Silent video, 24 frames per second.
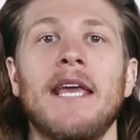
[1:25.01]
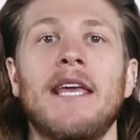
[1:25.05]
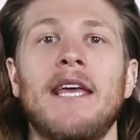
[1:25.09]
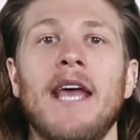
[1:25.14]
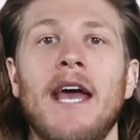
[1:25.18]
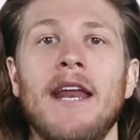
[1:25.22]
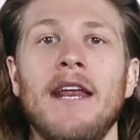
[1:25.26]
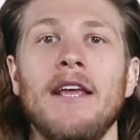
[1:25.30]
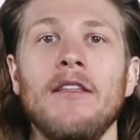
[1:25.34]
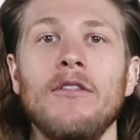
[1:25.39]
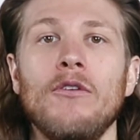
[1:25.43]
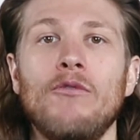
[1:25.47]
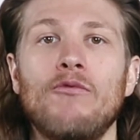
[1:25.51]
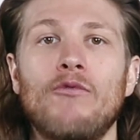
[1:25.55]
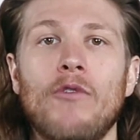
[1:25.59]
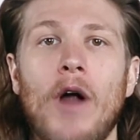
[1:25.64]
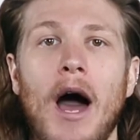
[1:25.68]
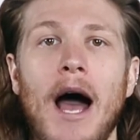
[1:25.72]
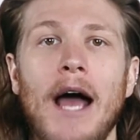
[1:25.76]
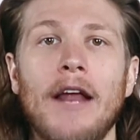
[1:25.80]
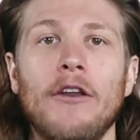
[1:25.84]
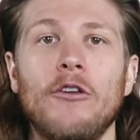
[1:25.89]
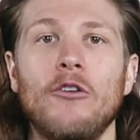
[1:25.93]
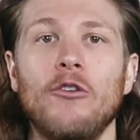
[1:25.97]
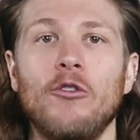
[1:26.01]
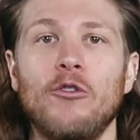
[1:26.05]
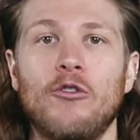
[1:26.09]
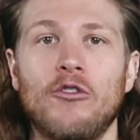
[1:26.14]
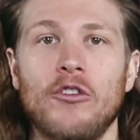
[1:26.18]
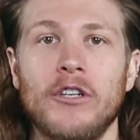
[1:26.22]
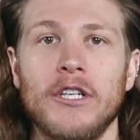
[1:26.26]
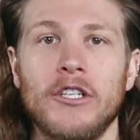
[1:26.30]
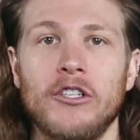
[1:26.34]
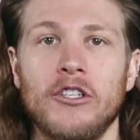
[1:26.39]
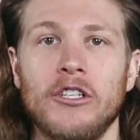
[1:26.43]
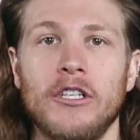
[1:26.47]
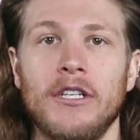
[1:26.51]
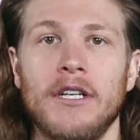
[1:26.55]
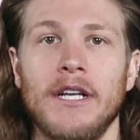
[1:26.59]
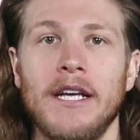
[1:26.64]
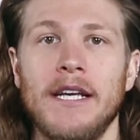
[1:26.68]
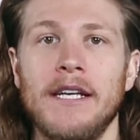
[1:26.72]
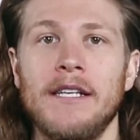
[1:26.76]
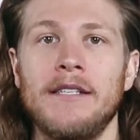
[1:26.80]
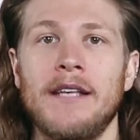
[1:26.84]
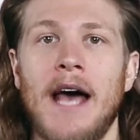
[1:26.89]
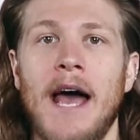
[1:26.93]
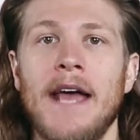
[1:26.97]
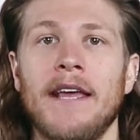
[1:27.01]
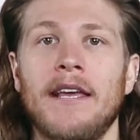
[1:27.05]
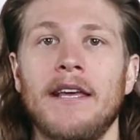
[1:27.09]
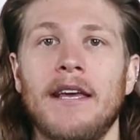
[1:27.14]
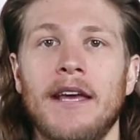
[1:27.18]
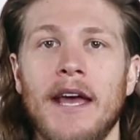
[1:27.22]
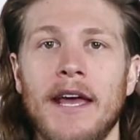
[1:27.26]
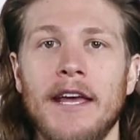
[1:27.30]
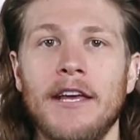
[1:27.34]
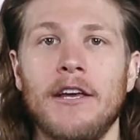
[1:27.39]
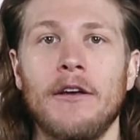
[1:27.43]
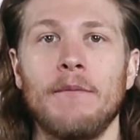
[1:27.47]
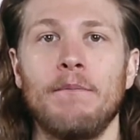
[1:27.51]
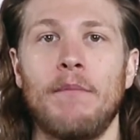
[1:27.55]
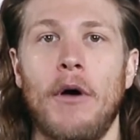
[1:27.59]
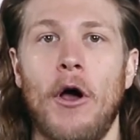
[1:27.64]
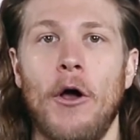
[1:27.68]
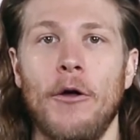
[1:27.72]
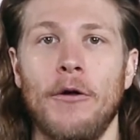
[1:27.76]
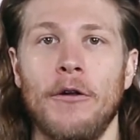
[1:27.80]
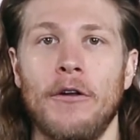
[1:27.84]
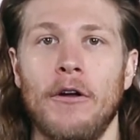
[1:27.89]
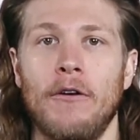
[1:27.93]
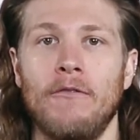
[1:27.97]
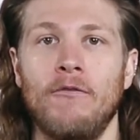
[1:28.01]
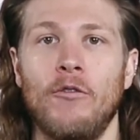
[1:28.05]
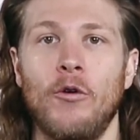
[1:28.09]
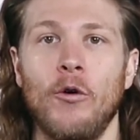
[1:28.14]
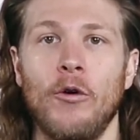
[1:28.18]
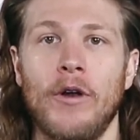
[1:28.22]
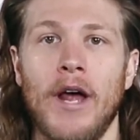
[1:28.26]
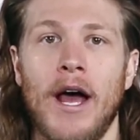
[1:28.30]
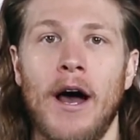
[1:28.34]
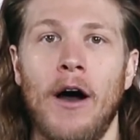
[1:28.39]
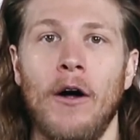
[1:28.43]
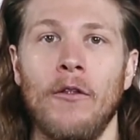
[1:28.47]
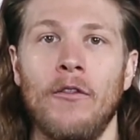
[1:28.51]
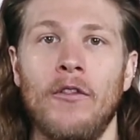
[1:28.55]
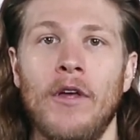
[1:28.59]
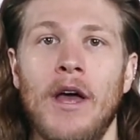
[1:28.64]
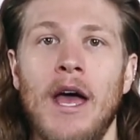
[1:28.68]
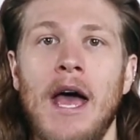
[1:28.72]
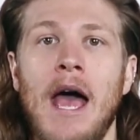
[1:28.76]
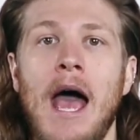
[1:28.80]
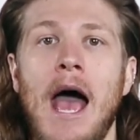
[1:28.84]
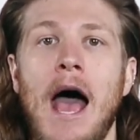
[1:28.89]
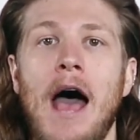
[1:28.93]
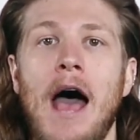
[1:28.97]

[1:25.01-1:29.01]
Getting the right nutrition is a key component of good health,